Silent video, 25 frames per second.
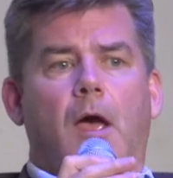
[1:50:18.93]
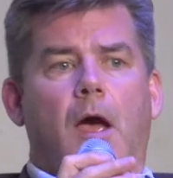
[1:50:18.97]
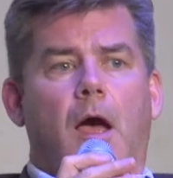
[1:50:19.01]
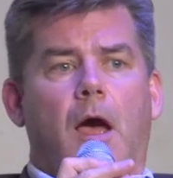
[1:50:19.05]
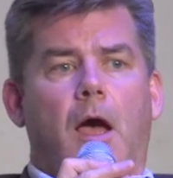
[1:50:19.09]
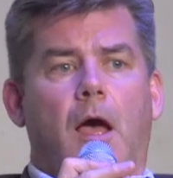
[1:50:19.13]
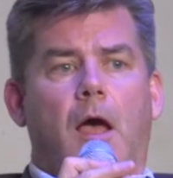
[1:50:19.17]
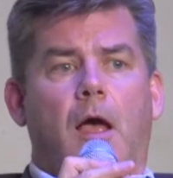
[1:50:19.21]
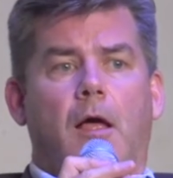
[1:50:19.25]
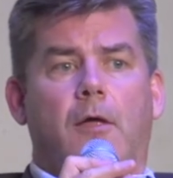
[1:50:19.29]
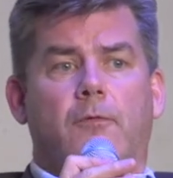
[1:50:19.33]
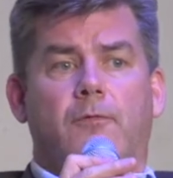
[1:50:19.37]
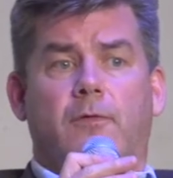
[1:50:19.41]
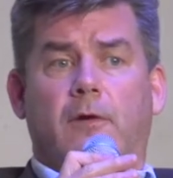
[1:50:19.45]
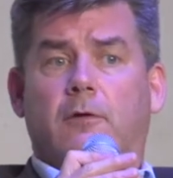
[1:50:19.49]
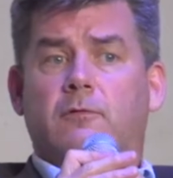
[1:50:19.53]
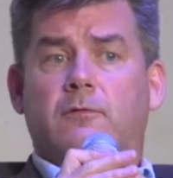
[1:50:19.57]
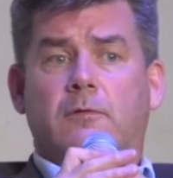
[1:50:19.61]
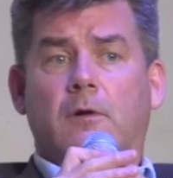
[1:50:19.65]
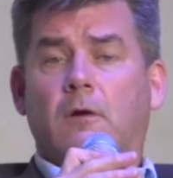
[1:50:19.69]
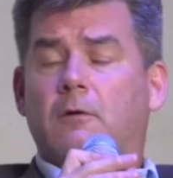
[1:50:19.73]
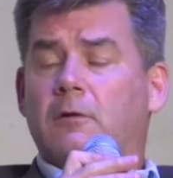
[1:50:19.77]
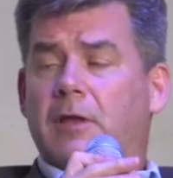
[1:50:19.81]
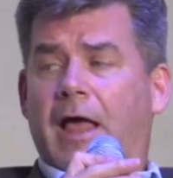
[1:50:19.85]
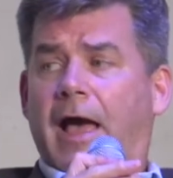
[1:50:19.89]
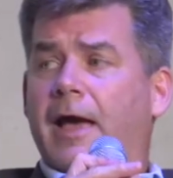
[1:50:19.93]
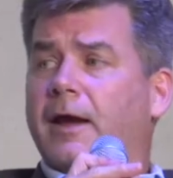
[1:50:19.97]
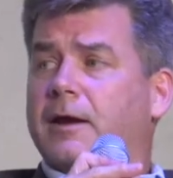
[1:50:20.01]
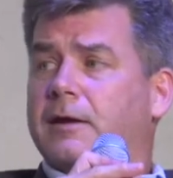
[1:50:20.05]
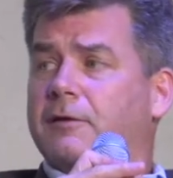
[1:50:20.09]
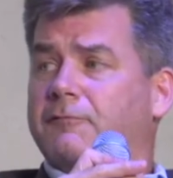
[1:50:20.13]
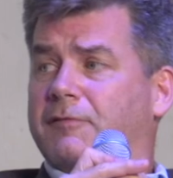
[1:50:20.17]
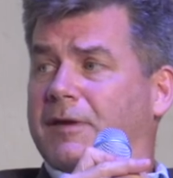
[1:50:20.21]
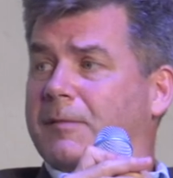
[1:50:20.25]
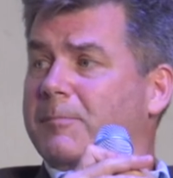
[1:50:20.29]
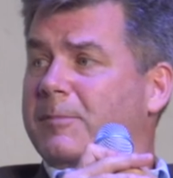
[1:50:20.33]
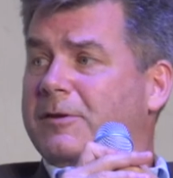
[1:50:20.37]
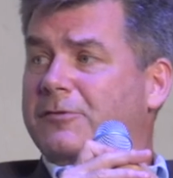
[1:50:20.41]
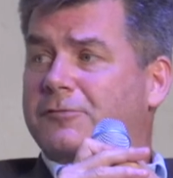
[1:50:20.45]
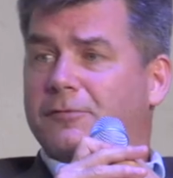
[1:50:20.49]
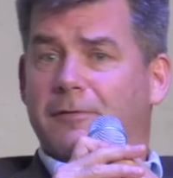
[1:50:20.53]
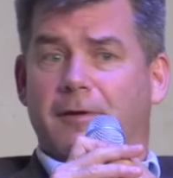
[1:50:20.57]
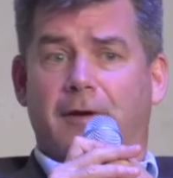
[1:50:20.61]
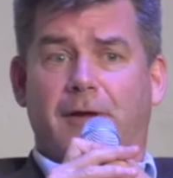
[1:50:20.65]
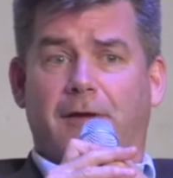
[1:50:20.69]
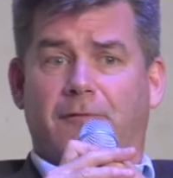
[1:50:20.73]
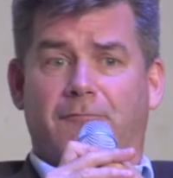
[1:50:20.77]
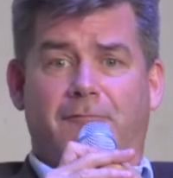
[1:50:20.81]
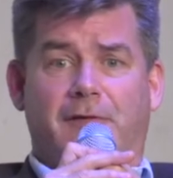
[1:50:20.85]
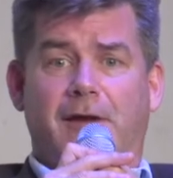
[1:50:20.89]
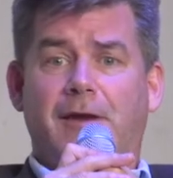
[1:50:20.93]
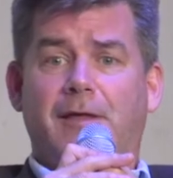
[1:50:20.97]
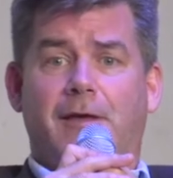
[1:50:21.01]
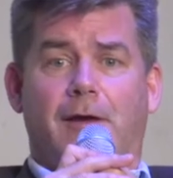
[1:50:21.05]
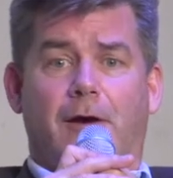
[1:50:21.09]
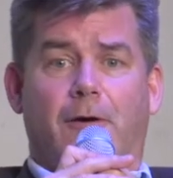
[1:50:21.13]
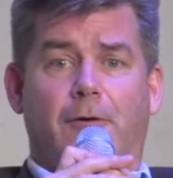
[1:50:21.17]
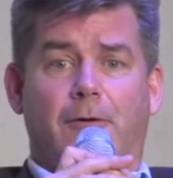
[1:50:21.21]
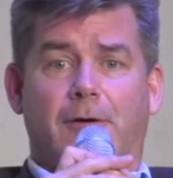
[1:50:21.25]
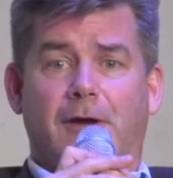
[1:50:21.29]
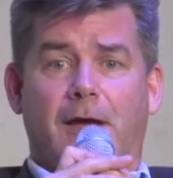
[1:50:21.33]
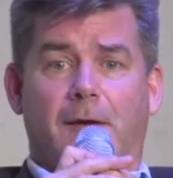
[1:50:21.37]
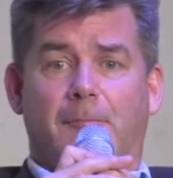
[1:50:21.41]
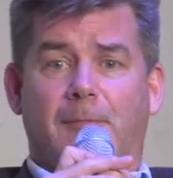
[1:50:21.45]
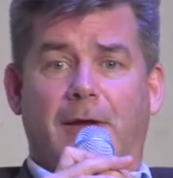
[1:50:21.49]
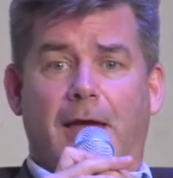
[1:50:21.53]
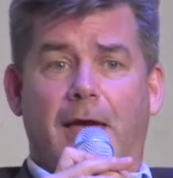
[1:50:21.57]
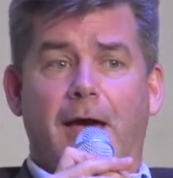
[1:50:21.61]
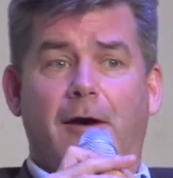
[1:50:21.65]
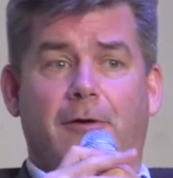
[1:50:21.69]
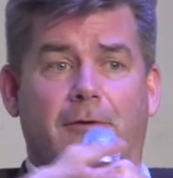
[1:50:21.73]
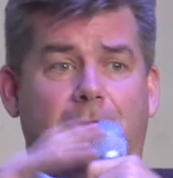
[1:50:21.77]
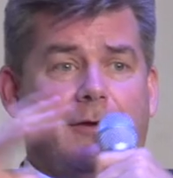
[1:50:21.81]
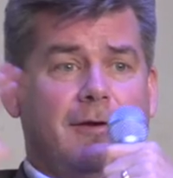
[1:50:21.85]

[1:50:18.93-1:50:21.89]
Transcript: Uh, there's no lack of imagery and video coming out.